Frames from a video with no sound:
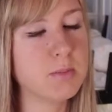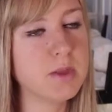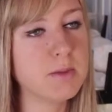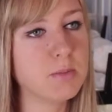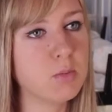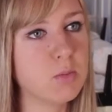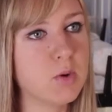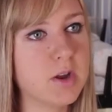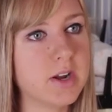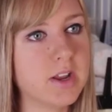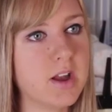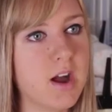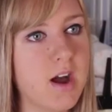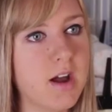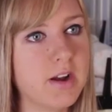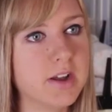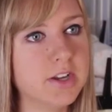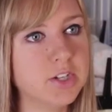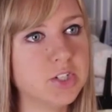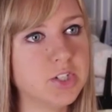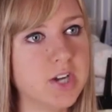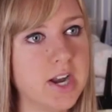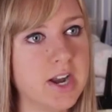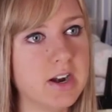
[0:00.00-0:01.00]
people in
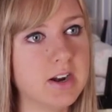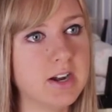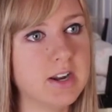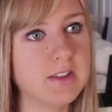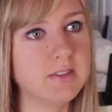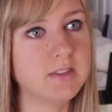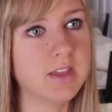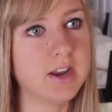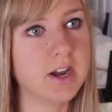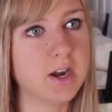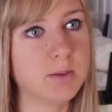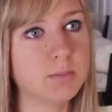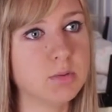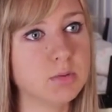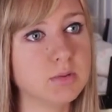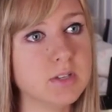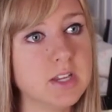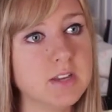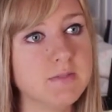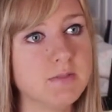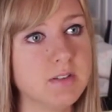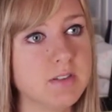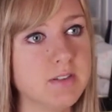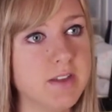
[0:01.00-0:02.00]
Ghana sharing their
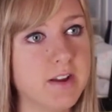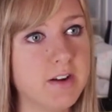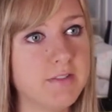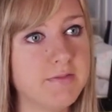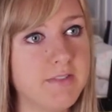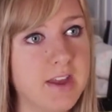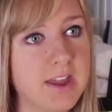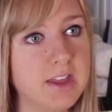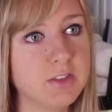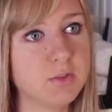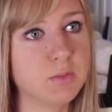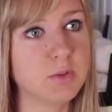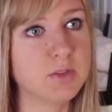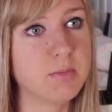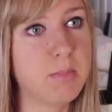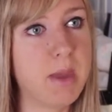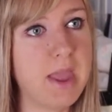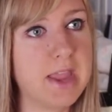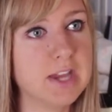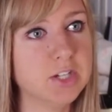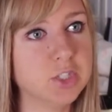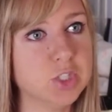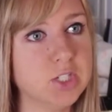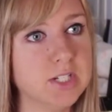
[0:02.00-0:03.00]
belief and their faith with
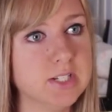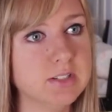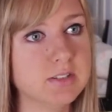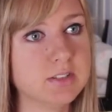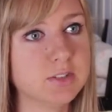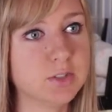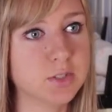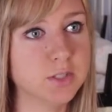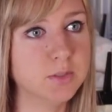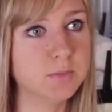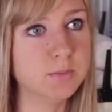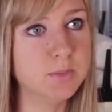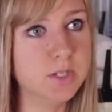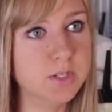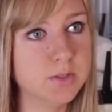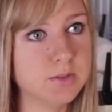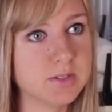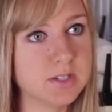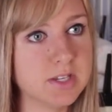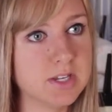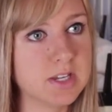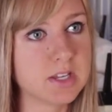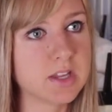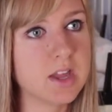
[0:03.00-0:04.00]
patients through
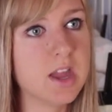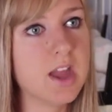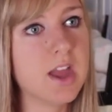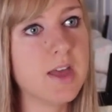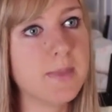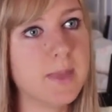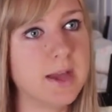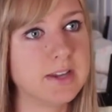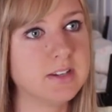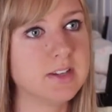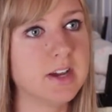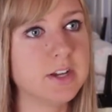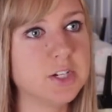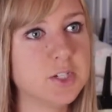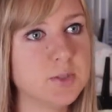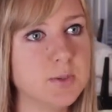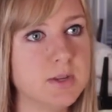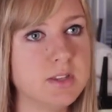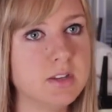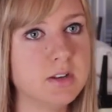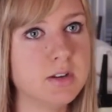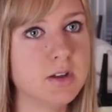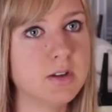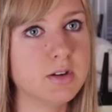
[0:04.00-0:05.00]
music that touched
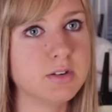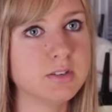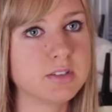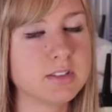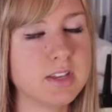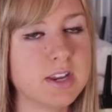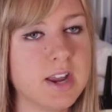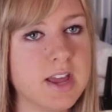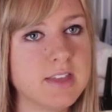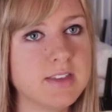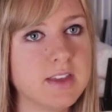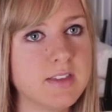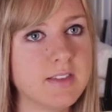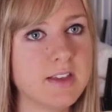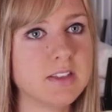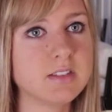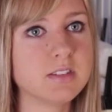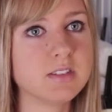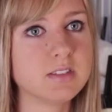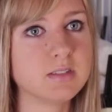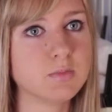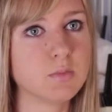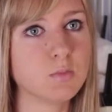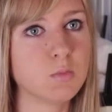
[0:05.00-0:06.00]
me the most. And I think
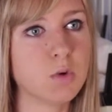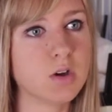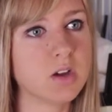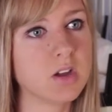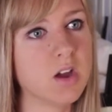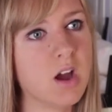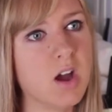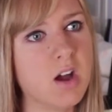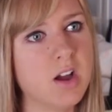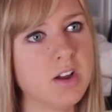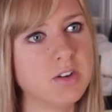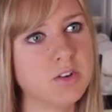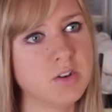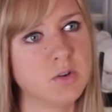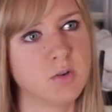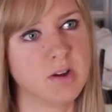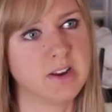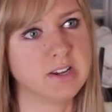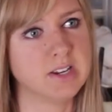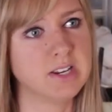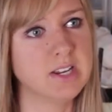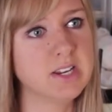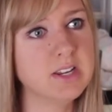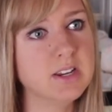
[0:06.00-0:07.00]
that's what God knew
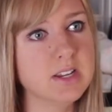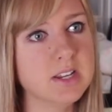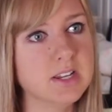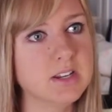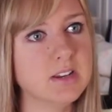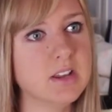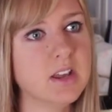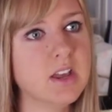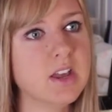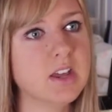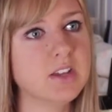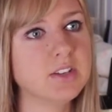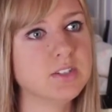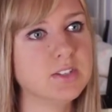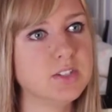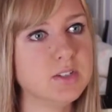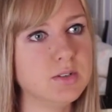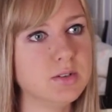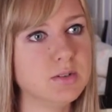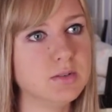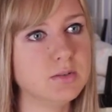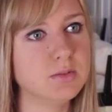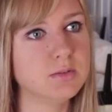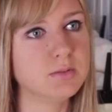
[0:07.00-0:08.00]
I needed
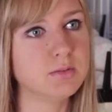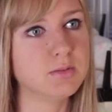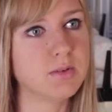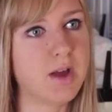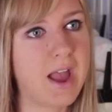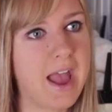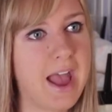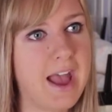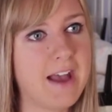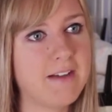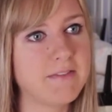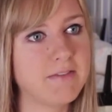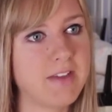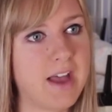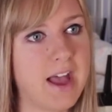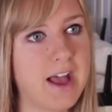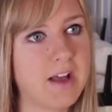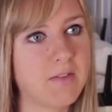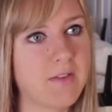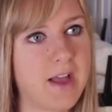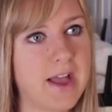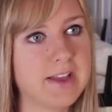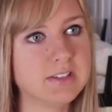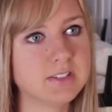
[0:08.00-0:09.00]
to have
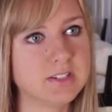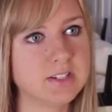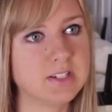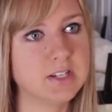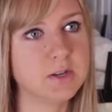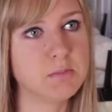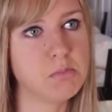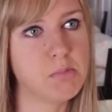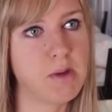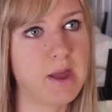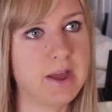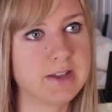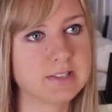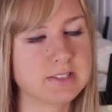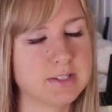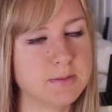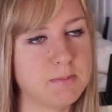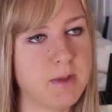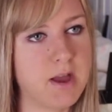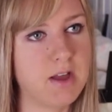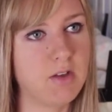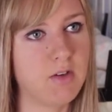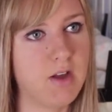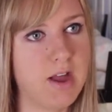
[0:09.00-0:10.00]
that lasting impact
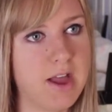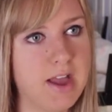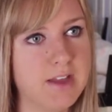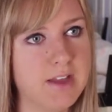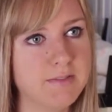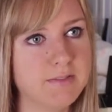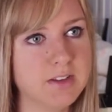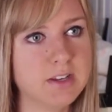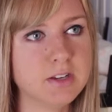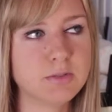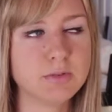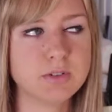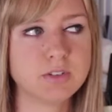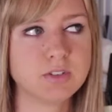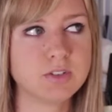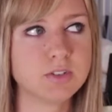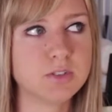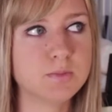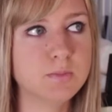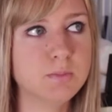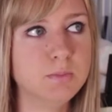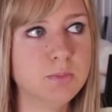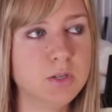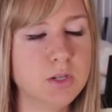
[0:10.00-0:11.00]
in my life. And it was
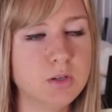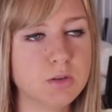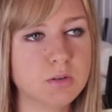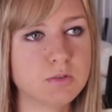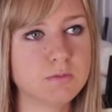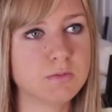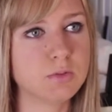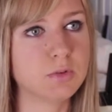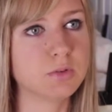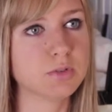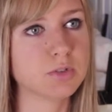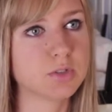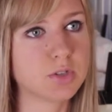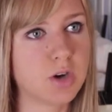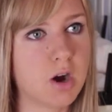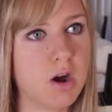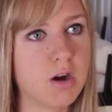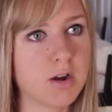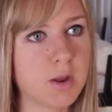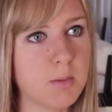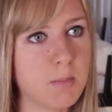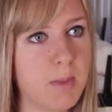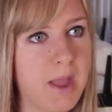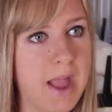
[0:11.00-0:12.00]
just beautiful,
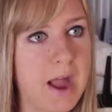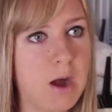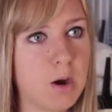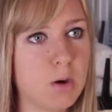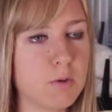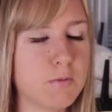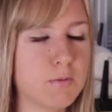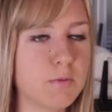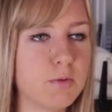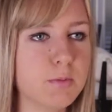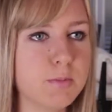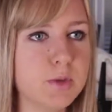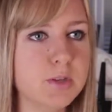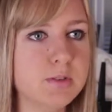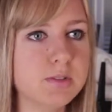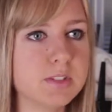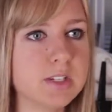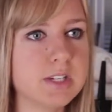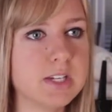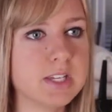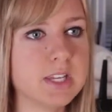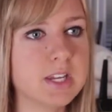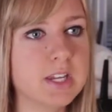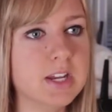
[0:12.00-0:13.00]
strong, and powerful
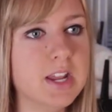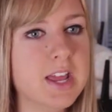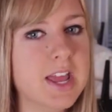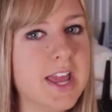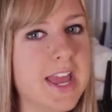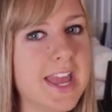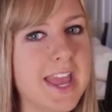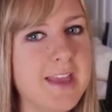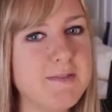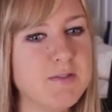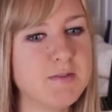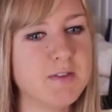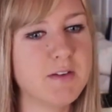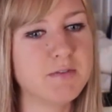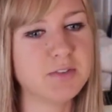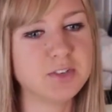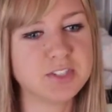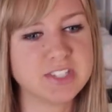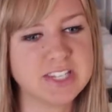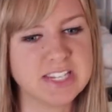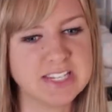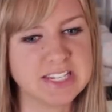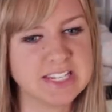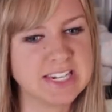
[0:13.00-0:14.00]
music. And if you've ever
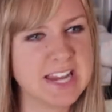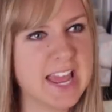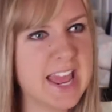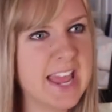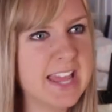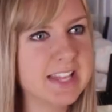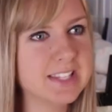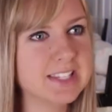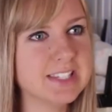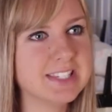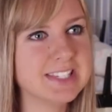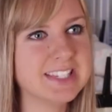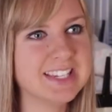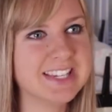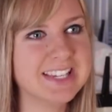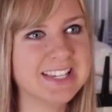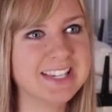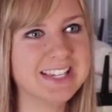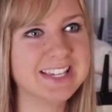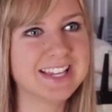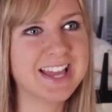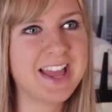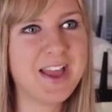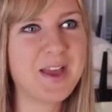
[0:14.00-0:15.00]
seen Ghanaians
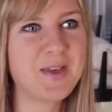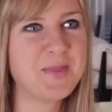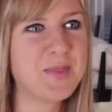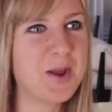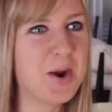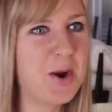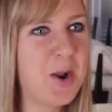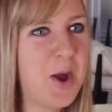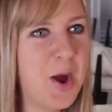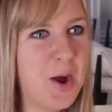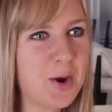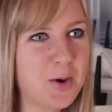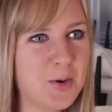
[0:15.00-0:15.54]
sing, they're not